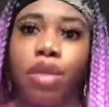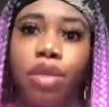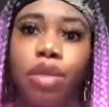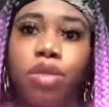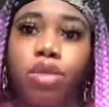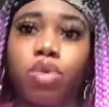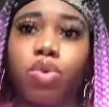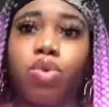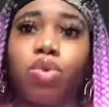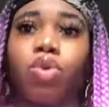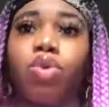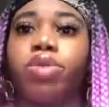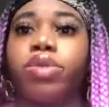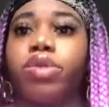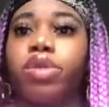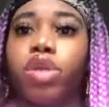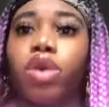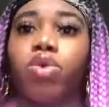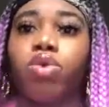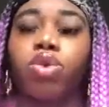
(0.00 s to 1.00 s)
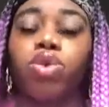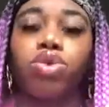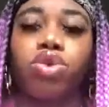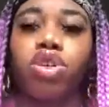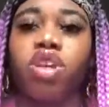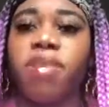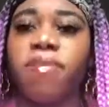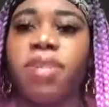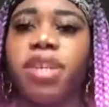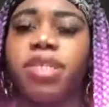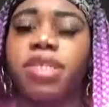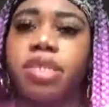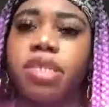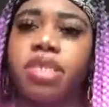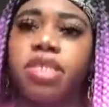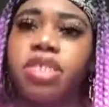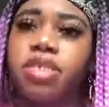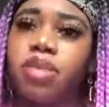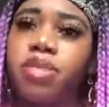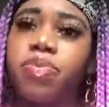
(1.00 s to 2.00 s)
school knows who your combination
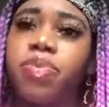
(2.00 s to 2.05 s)
is.